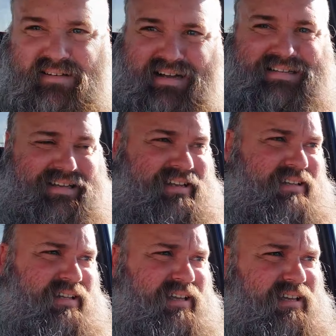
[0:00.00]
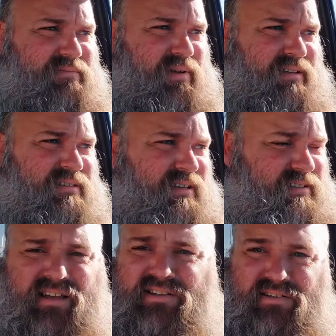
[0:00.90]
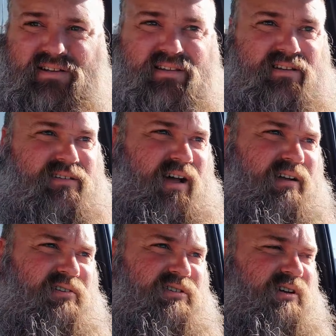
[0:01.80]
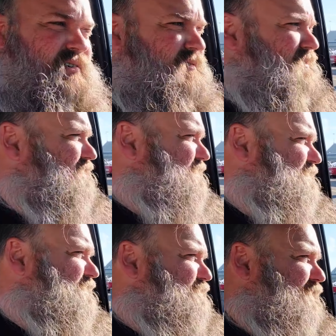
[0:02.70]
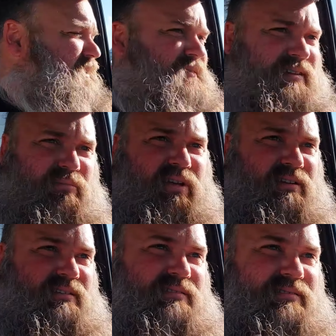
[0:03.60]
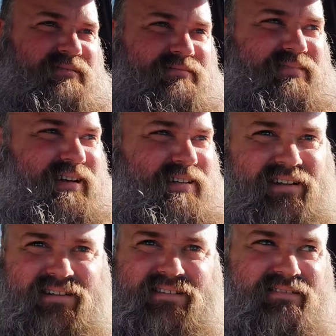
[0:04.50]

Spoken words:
I did indeed miss essentially the entire show, but I'm here. I did it.